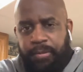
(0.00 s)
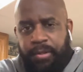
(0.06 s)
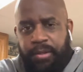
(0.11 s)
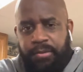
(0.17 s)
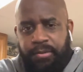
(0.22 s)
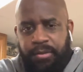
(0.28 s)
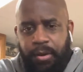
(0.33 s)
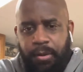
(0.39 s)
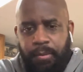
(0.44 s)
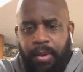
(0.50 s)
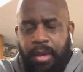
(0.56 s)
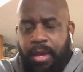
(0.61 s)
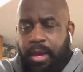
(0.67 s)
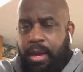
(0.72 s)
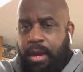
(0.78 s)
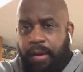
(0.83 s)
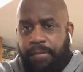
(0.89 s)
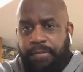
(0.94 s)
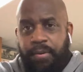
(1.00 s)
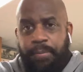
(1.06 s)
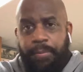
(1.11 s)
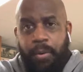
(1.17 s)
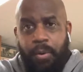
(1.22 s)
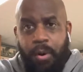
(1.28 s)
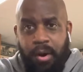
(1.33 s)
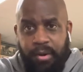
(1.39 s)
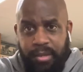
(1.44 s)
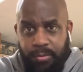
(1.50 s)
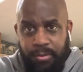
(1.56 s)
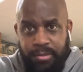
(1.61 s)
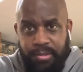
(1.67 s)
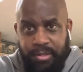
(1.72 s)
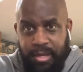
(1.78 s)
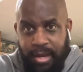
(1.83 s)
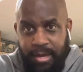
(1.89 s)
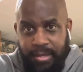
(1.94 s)
So I'm from Milwaukee,
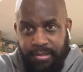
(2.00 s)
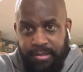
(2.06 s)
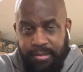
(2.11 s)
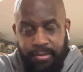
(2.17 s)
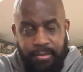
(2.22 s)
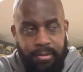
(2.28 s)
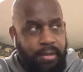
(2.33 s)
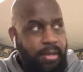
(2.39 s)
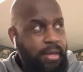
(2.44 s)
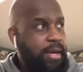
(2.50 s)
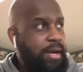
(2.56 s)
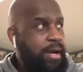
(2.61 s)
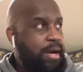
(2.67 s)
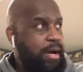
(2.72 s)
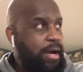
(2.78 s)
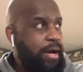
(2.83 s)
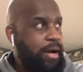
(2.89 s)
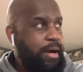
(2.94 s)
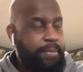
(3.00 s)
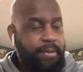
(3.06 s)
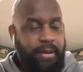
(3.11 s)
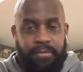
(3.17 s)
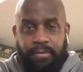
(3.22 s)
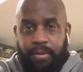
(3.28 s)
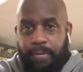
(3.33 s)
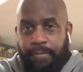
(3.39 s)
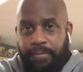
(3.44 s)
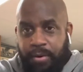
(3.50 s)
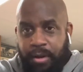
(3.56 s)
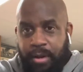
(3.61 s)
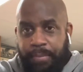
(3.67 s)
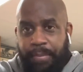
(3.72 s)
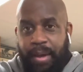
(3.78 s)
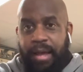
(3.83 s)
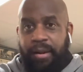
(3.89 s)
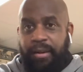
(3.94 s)
Wisconsin. That's where I'm
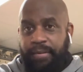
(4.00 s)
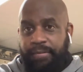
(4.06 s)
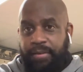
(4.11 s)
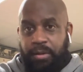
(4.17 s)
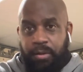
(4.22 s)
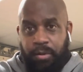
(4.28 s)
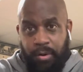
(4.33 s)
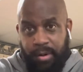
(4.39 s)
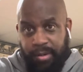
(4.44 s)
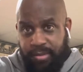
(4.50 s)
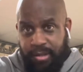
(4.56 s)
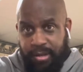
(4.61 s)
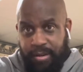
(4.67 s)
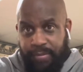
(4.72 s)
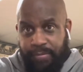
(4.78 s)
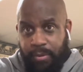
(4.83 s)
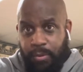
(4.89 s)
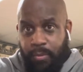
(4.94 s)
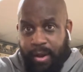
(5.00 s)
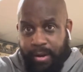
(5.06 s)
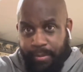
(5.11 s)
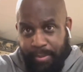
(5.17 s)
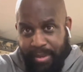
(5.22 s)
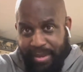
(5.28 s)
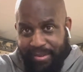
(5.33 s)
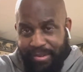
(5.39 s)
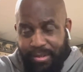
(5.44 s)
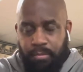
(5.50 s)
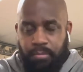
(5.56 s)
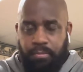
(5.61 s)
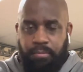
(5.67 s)
from. I lived in New York City for quite a bit.